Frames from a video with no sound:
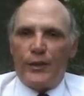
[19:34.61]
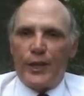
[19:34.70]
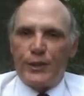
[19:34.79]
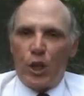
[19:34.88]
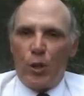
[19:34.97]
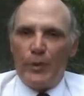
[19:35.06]

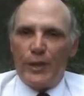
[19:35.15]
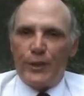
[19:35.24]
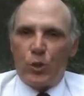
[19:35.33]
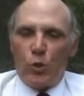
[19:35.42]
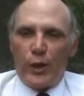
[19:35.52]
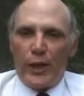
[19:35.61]
They told me at
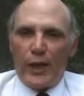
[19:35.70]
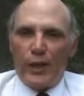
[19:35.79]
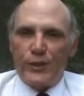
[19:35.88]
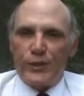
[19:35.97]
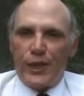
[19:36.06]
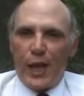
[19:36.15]
the
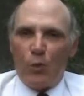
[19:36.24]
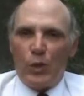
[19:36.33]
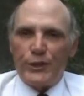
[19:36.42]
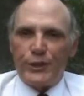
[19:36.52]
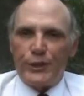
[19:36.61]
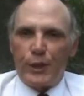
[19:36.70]
courthouse that I
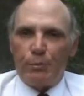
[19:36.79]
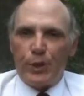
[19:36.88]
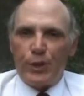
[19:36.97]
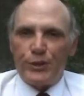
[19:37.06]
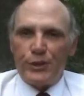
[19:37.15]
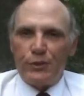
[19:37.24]
wasn't there in
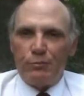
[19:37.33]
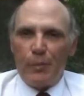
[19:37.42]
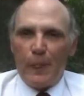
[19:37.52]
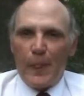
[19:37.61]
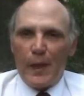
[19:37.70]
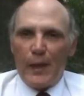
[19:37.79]
person
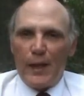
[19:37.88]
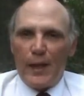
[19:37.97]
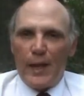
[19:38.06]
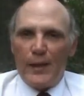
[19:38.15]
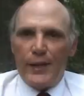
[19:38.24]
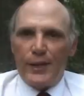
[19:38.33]

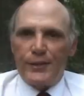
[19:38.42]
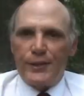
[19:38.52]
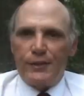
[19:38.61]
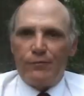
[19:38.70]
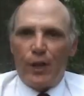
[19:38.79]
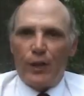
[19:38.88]
and that a
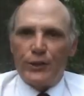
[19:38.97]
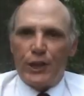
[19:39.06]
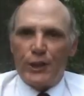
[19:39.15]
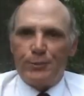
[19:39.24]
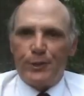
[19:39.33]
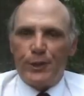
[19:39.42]
default
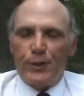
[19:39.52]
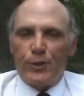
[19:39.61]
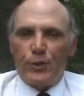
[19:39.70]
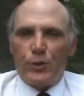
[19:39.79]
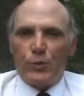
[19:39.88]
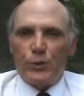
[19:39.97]
judgment
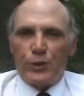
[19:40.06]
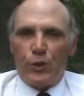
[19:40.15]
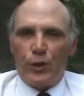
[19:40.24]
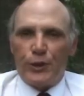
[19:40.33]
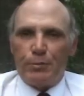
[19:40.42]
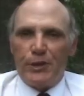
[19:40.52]
was
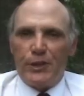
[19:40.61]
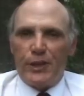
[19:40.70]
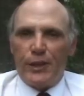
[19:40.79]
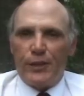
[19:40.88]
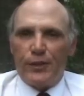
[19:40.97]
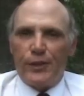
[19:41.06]
going to be
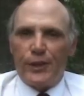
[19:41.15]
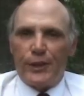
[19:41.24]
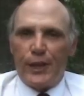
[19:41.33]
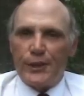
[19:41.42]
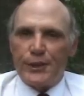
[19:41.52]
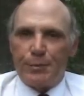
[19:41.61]
entered
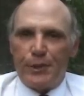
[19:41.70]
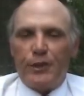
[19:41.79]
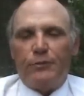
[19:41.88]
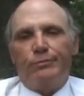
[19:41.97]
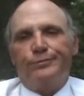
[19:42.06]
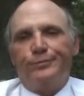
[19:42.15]
against me.